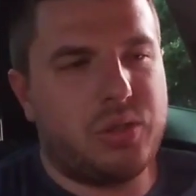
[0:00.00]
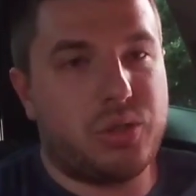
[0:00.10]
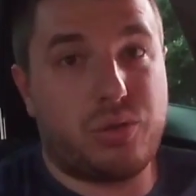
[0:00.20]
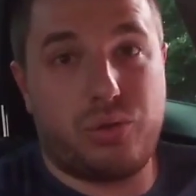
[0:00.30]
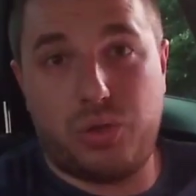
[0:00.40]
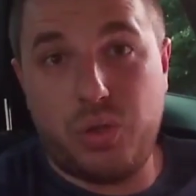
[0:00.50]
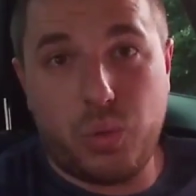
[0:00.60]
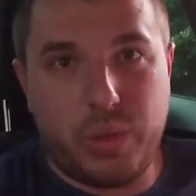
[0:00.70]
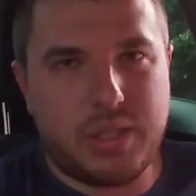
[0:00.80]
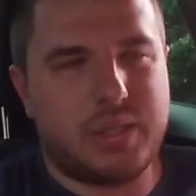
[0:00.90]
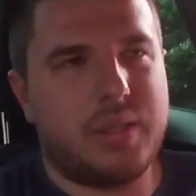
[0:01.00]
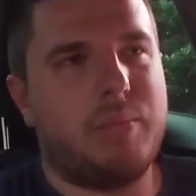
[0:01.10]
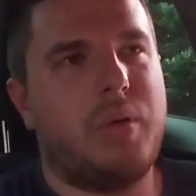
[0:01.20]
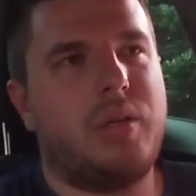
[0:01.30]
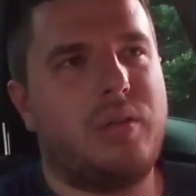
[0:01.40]
just do it,
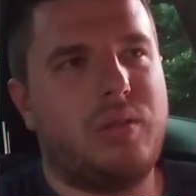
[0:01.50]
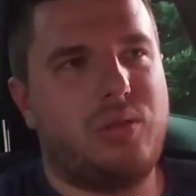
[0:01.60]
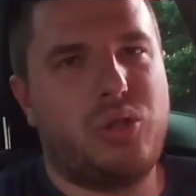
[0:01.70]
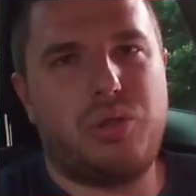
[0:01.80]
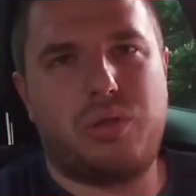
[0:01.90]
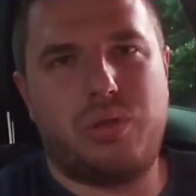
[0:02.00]
but just